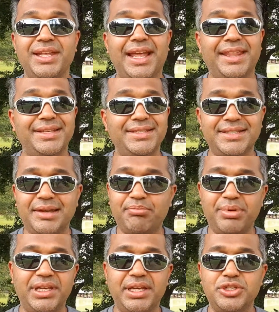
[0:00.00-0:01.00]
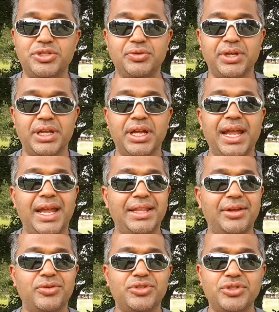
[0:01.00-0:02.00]
Now, this is a big injury, and
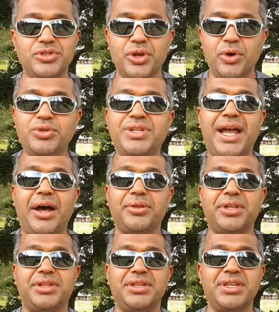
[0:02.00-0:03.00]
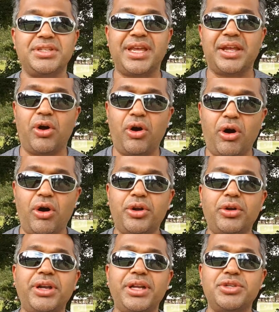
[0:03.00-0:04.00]
there is no doubt that this is a
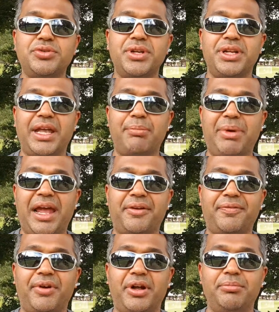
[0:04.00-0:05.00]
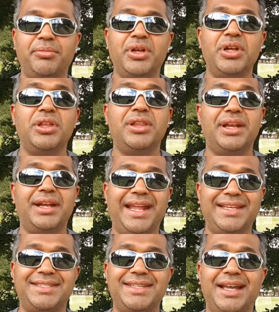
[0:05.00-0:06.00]
harder injury to get back from than an
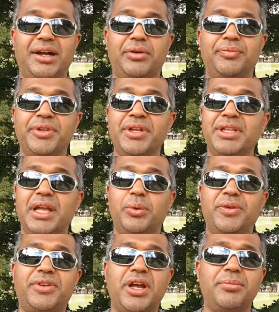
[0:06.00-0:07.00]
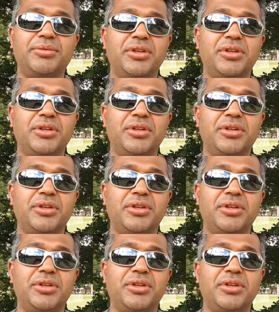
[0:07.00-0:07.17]
ACL. Now, we've come